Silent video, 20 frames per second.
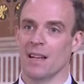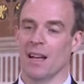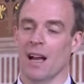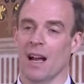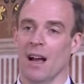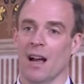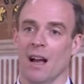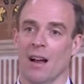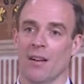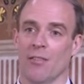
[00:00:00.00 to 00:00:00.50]

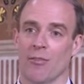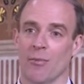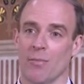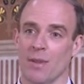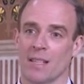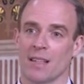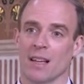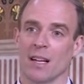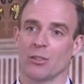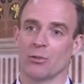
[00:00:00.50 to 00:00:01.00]
from
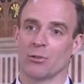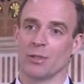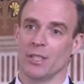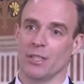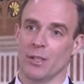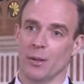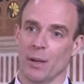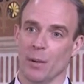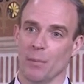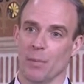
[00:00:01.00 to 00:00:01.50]
this country
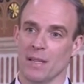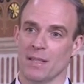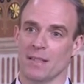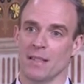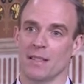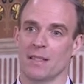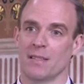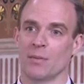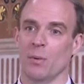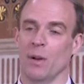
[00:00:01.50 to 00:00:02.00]
doing
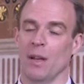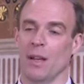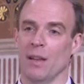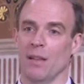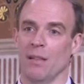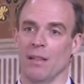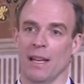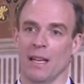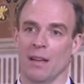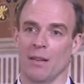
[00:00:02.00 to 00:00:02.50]
business
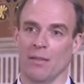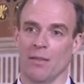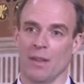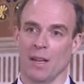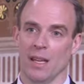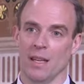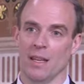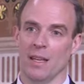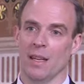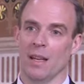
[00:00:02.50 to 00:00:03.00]
with any of
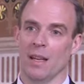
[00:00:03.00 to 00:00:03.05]
the